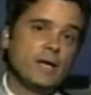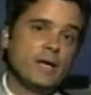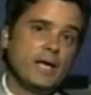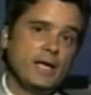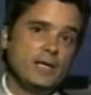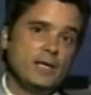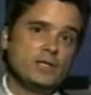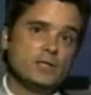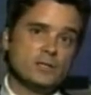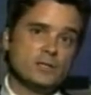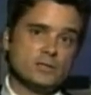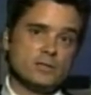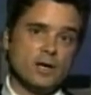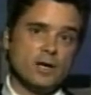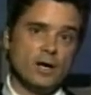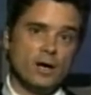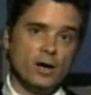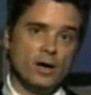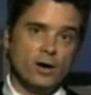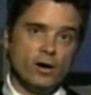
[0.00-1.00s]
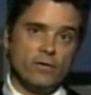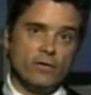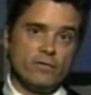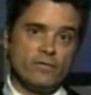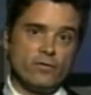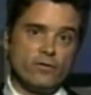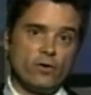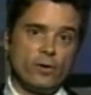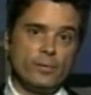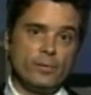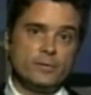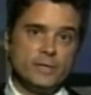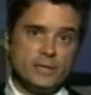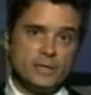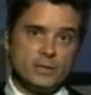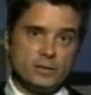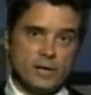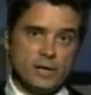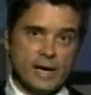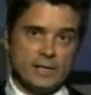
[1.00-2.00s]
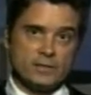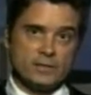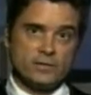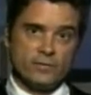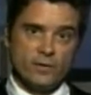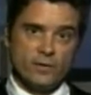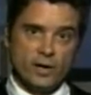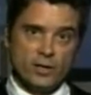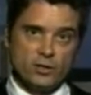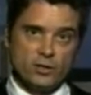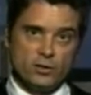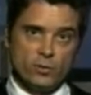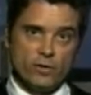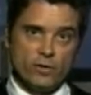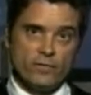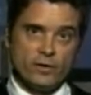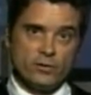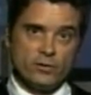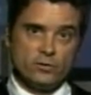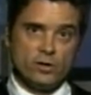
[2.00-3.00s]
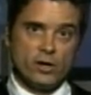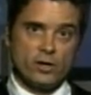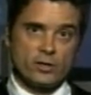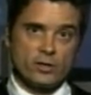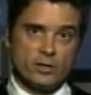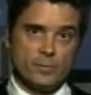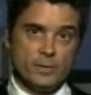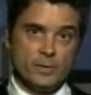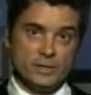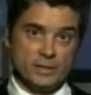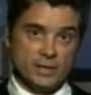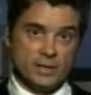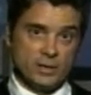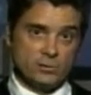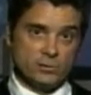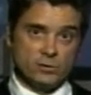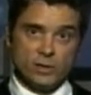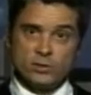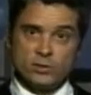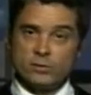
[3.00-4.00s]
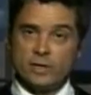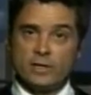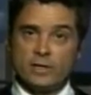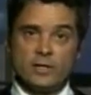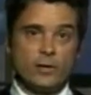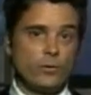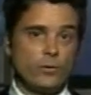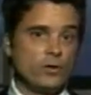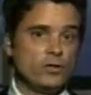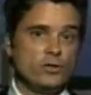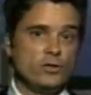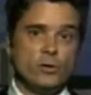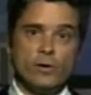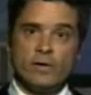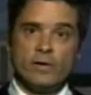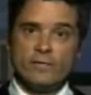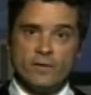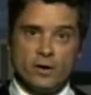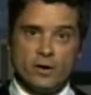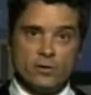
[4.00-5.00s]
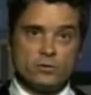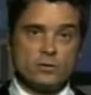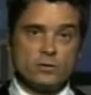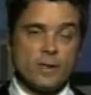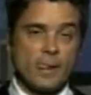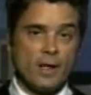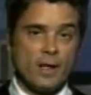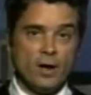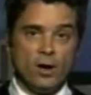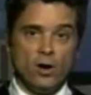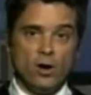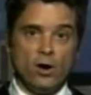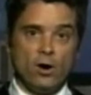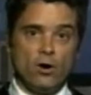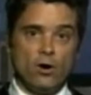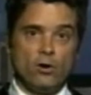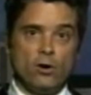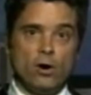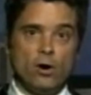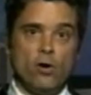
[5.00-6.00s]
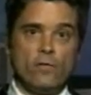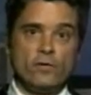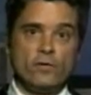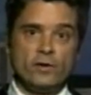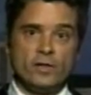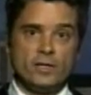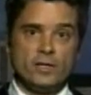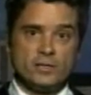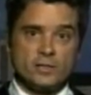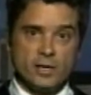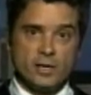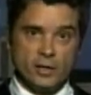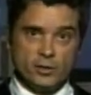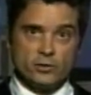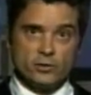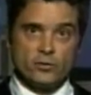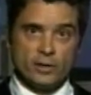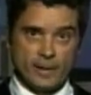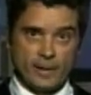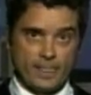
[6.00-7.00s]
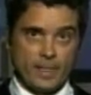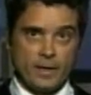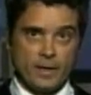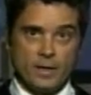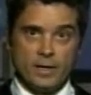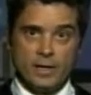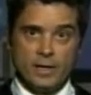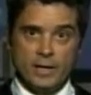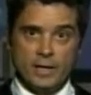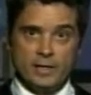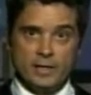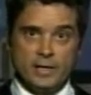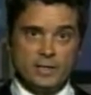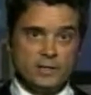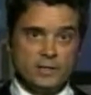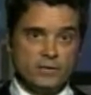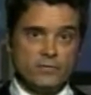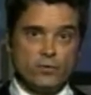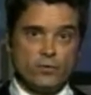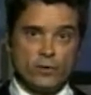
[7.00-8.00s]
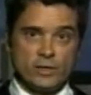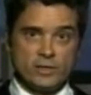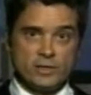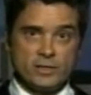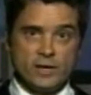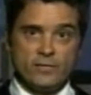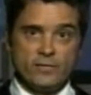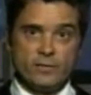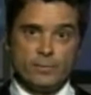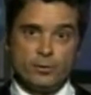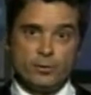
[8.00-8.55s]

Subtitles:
pages of formally classified UFO documents, and it looks like there were UFOs all over this country. In 1947,